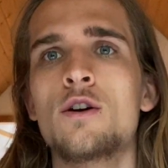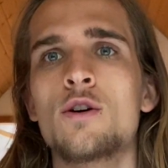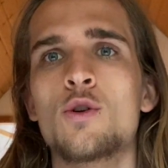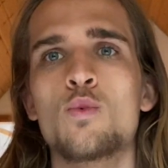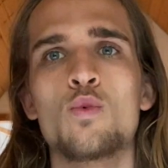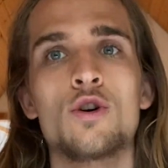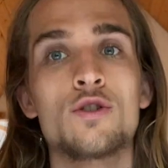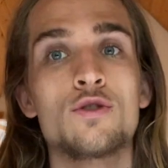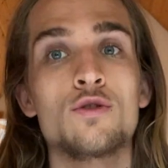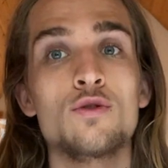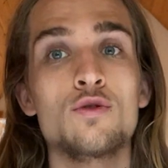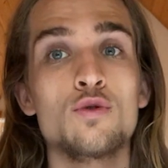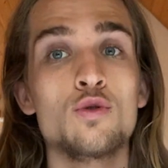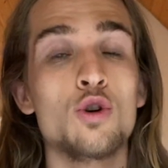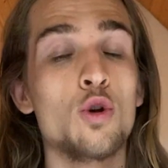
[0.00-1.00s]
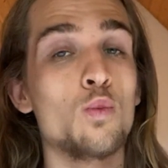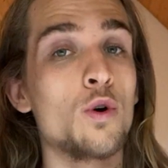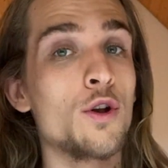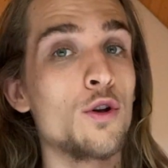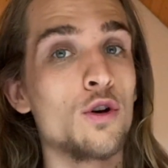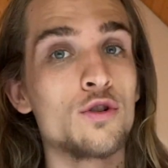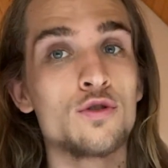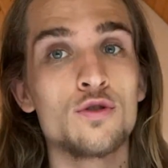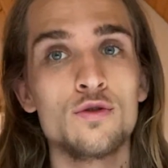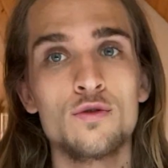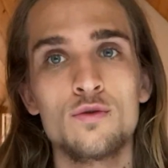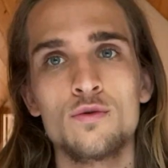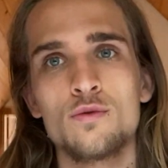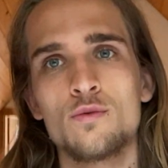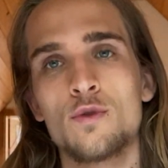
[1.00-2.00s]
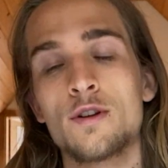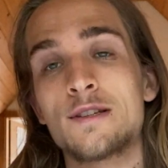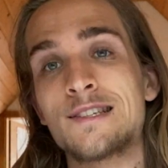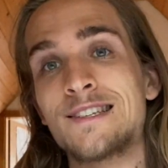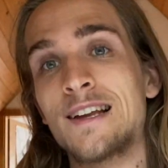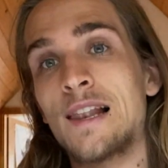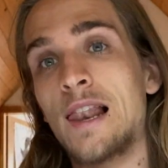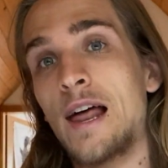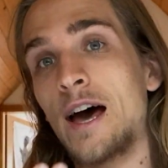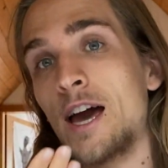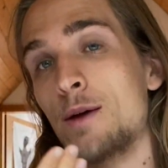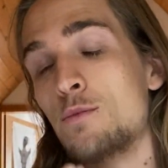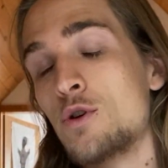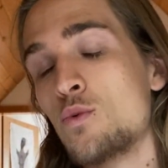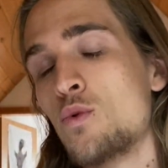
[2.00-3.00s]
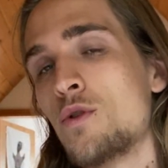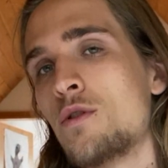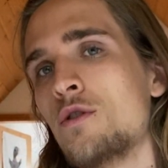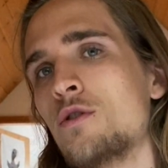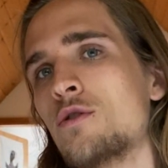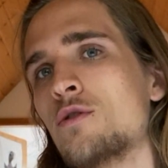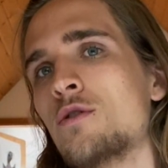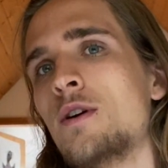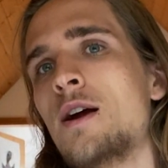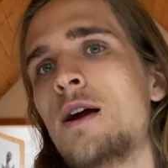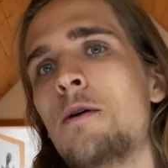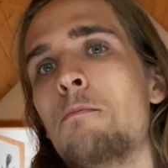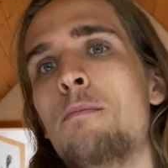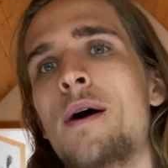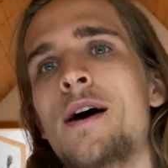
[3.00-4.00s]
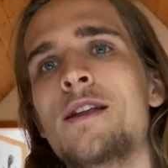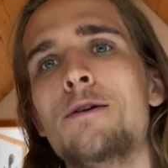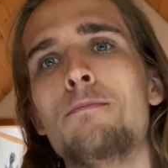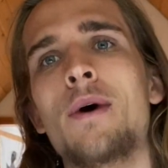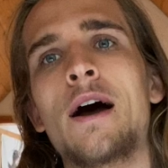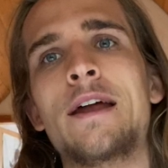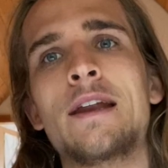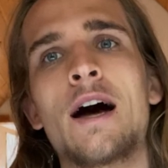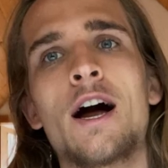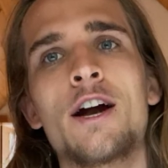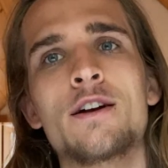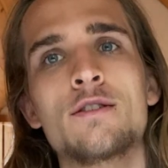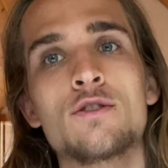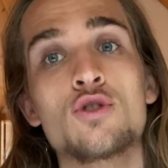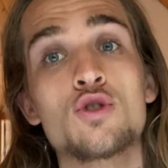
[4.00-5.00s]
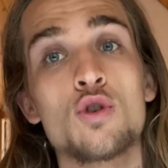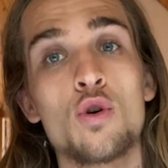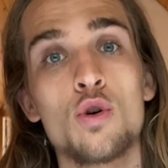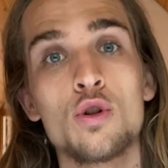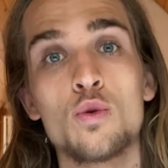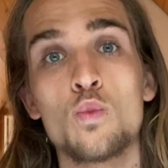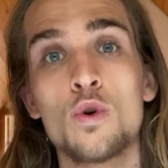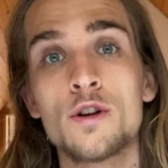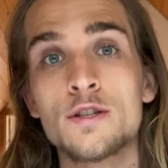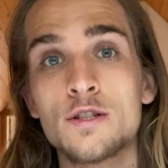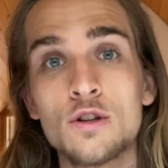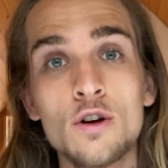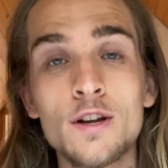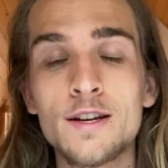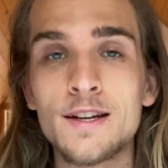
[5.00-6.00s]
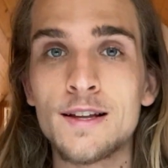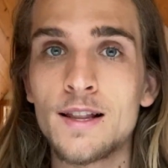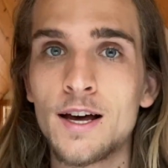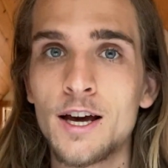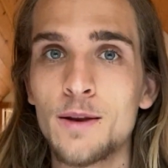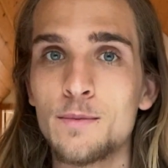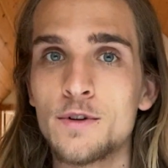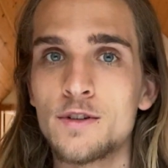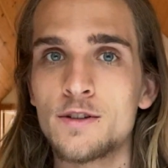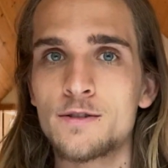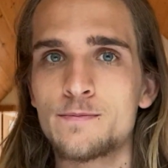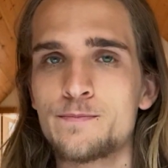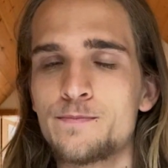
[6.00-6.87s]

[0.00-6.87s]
and what to do and what not to do. What is in alignment with your body, mind, heart, and soul, and what is not in alignment.